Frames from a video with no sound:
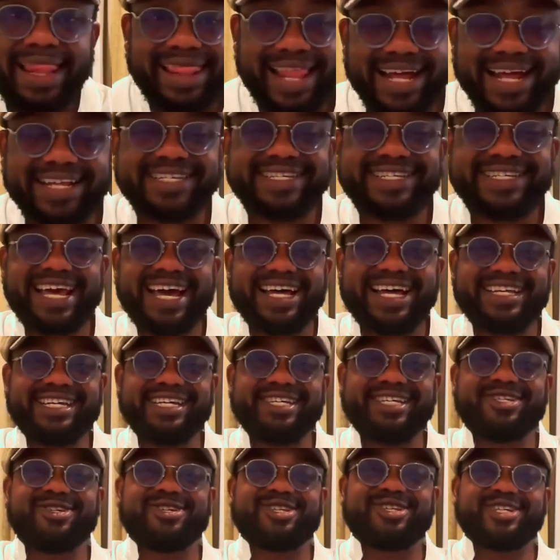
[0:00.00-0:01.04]
Let's get
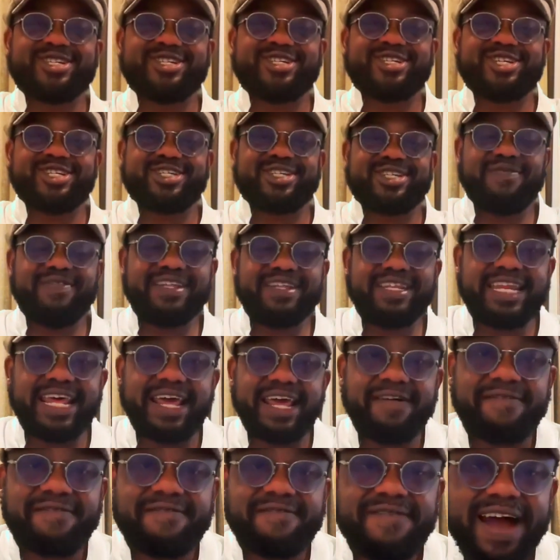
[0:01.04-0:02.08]
into the gist of the
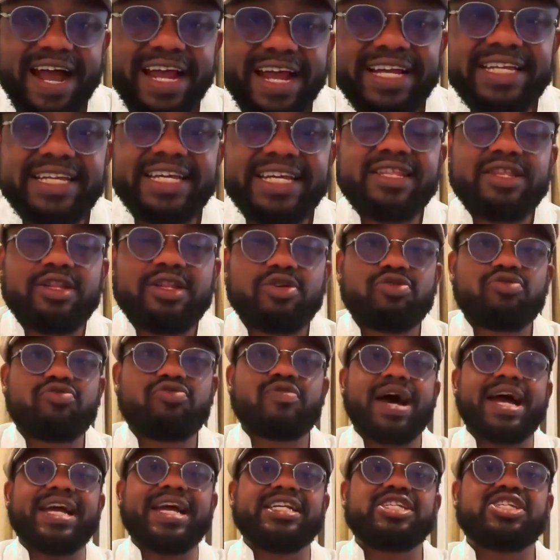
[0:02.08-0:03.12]
day. Finding the
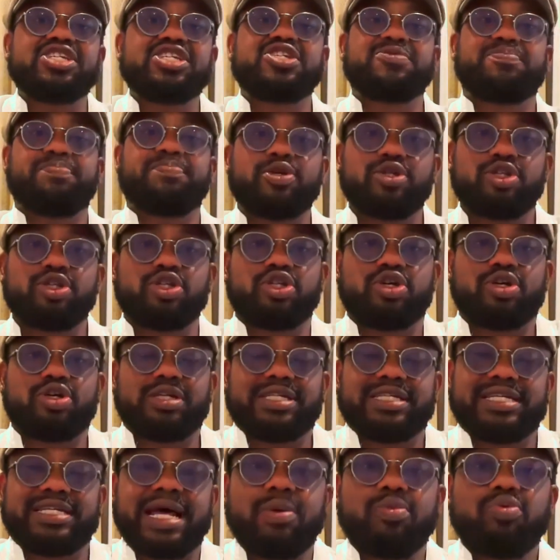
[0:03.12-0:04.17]
right
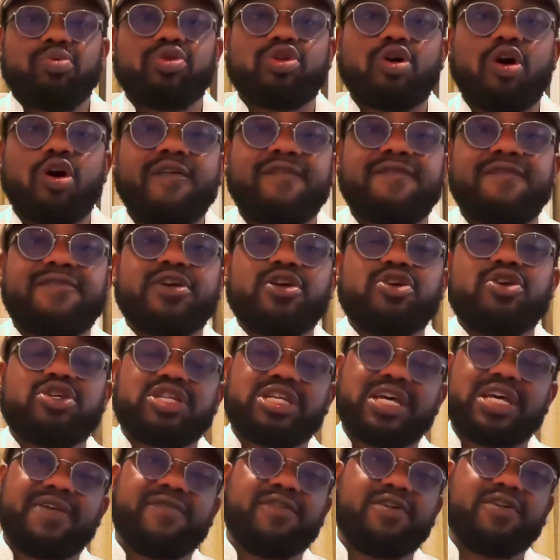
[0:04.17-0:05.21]
sponsors that would offer you
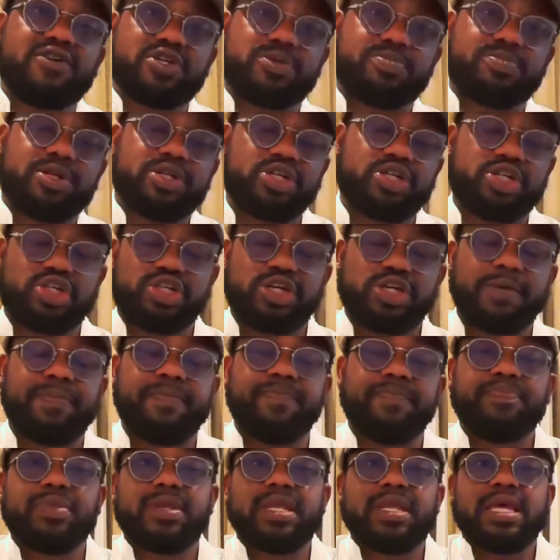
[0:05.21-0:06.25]
certificate of
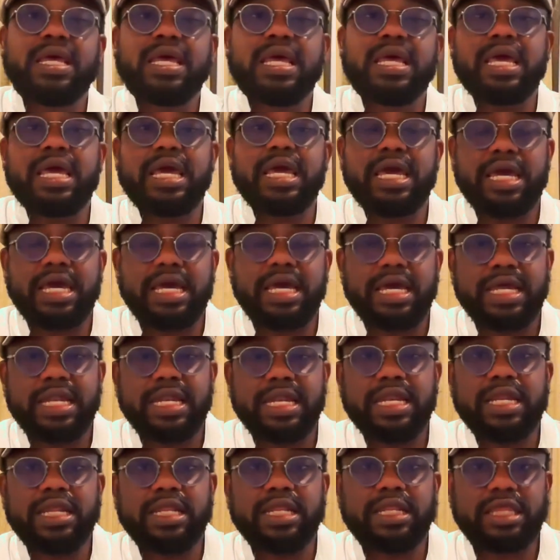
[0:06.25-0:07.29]
sponsorship
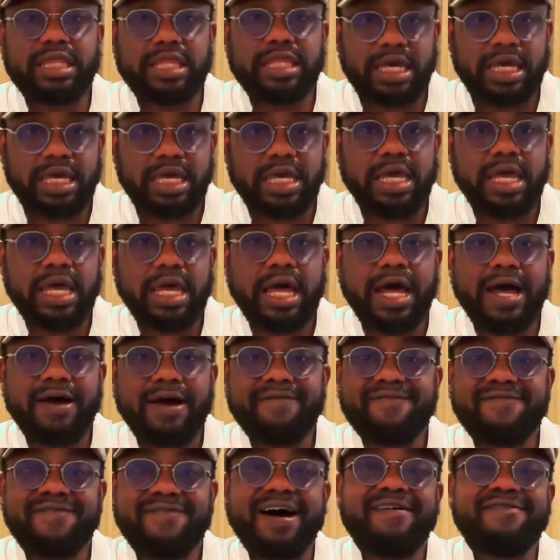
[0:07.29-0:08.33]
in the
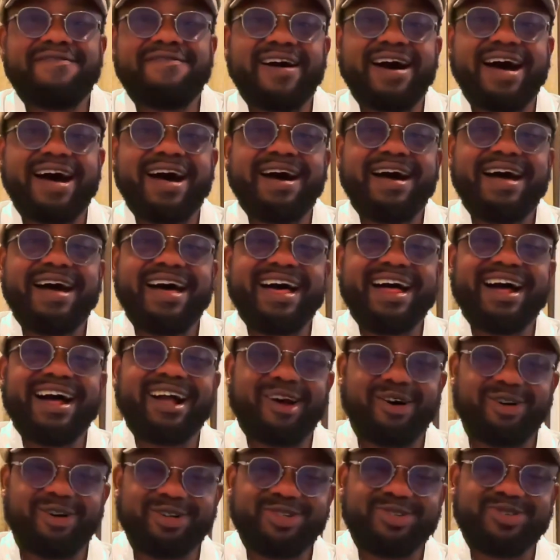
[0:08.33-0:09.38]
far
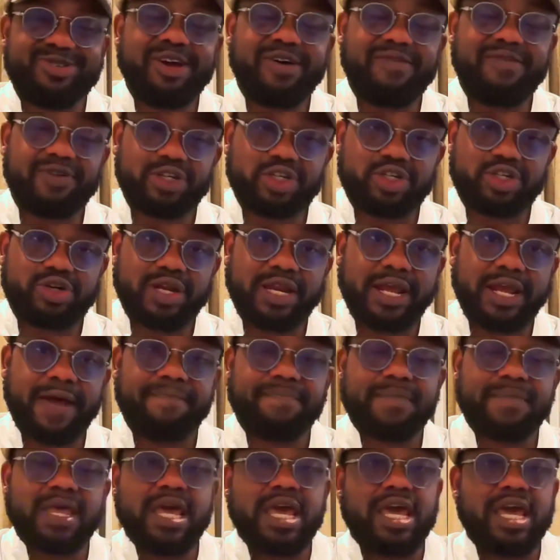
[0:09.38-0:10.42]
country of Australia.
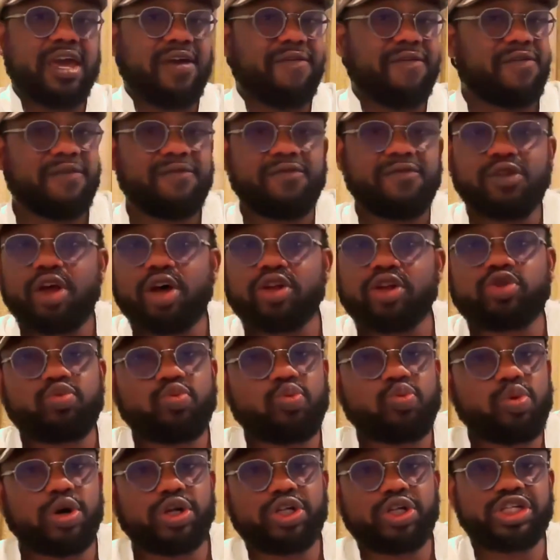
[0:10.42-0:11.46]
If you've not
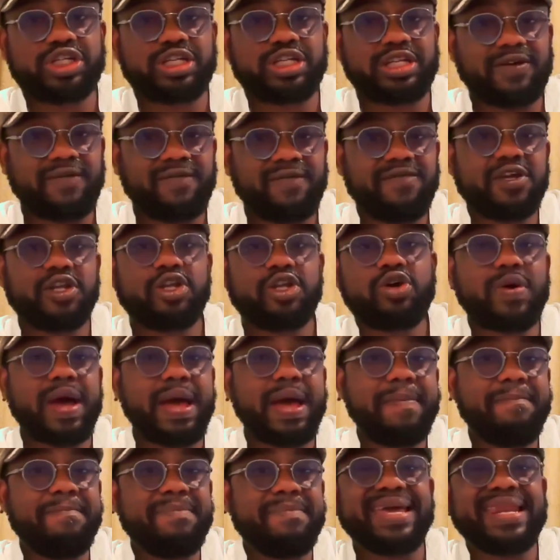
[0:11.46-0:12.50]
watched the video
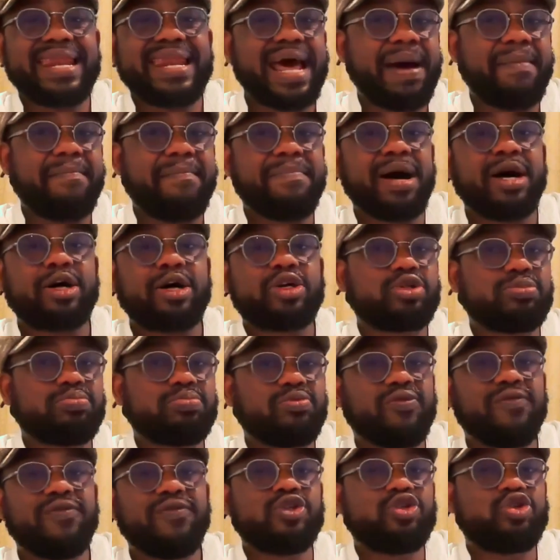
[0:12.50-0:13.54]
I made about
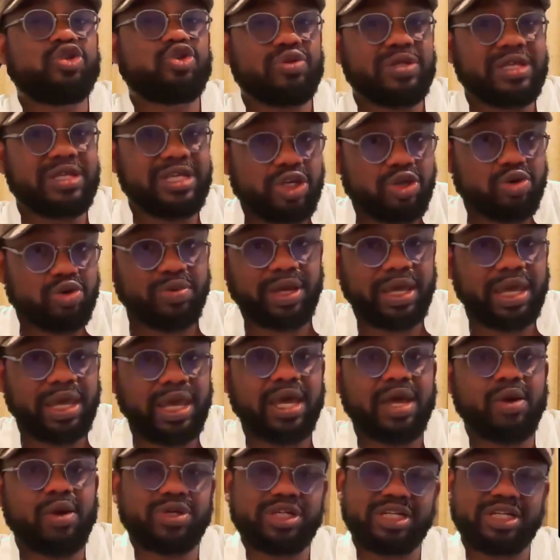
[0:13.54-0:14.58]
moving to the
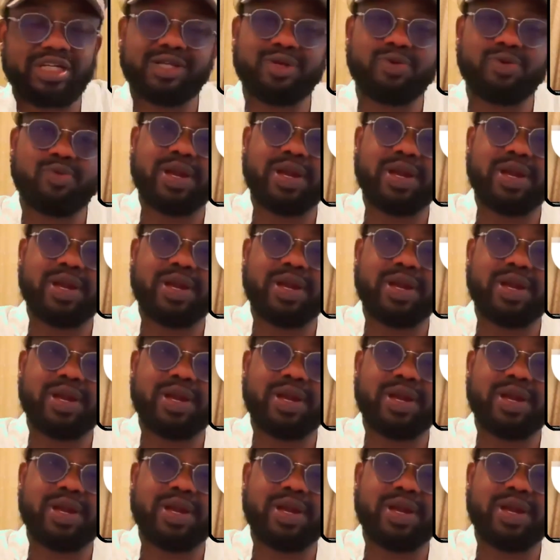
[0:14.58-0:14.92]
UK, which is the